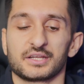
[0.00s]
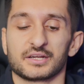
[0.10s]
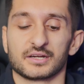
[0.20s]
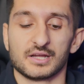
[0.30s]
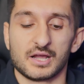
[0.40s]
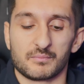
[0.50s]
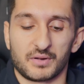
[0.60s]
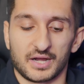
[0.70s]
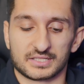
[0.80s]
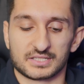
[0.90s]
here,
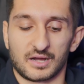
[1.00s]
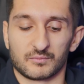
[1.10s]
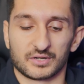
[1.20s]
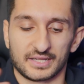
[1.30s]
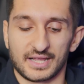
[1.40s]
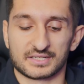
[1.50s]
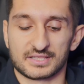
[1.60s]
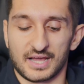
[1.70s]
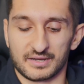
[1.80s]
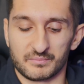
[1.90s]
but we're going to get to
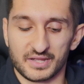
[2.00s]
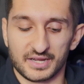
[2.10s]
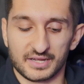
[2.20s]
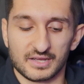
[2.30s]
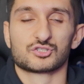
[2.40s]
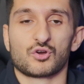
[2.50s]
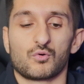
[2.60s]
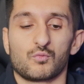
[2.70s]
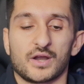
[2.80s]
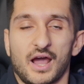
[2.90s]
that in a minute. So
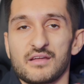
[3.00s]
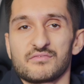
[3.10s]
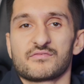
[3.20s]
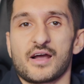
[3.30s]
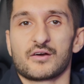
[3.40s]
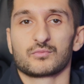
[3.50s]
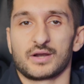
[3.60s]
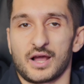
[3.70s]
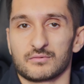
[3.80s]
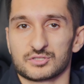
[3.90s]
what I found when
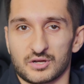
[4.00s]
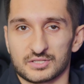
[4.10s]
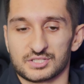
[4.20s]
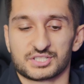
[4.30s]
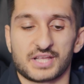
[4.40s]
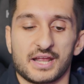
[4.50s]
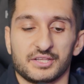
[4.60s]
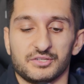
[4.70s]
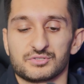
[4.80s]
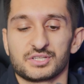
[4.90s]
I was on set
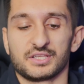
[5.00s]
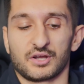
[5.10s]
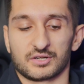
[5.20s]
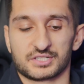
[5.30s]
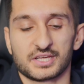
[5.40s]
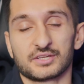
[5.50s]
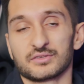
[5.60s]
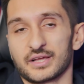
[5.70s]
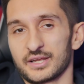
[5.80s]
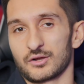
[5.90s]
using the
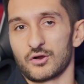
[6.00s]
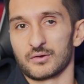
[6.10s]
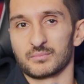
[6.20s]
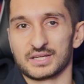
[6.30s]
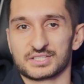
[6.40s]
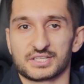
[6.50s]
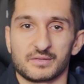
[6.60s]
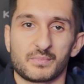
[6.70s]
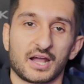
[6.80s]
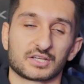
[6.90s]
articulating arm by
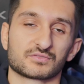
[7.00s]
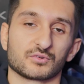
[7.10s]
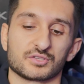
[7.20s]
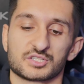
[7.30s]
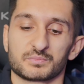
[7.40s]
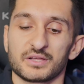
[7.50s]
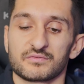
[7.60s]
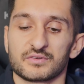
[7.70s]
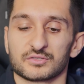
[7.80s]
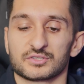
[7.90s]
Cinepacks for the split
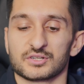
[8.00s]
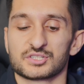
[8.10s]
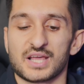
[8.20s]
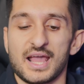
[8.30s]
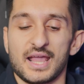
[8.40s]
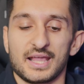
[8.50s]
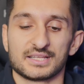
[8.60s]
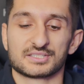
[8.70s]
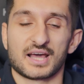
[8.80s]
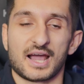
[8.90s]
filters
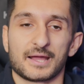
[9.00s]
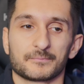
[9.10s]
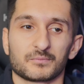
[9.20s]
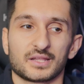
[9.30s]
is that